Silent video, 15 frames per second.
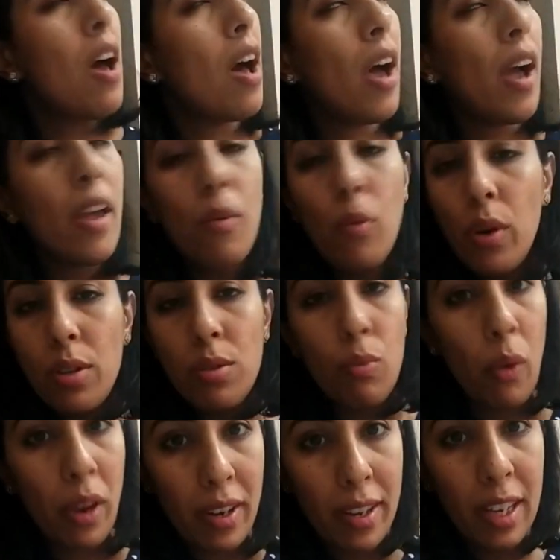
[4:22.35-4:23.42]
I was
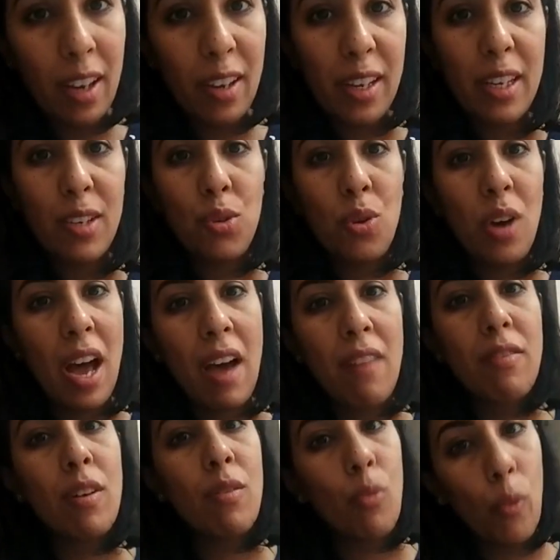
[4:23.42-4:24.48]
very lucky to have
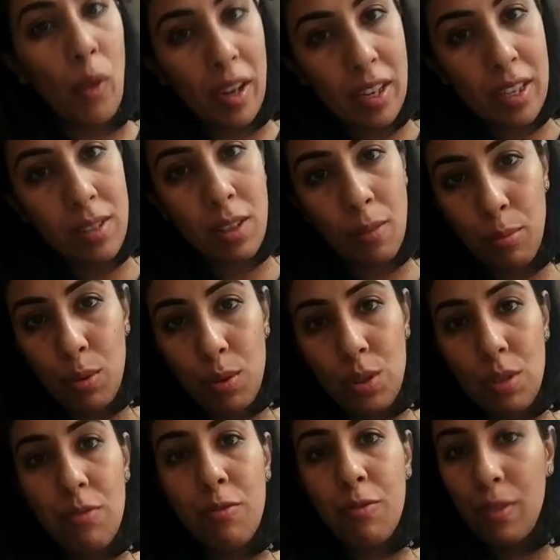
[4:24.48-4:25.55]
a very
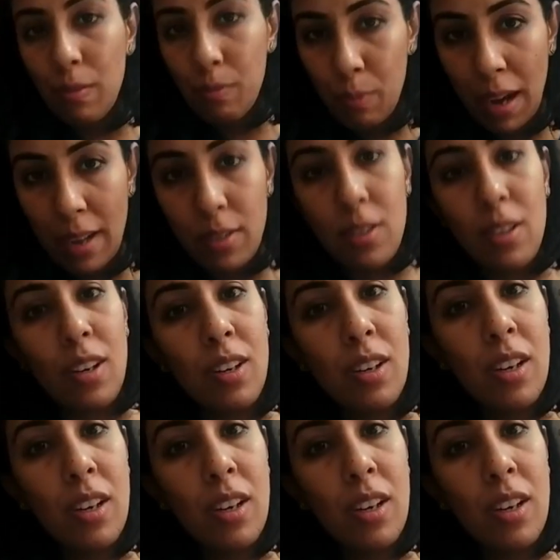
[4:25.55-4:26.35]
supportive partner.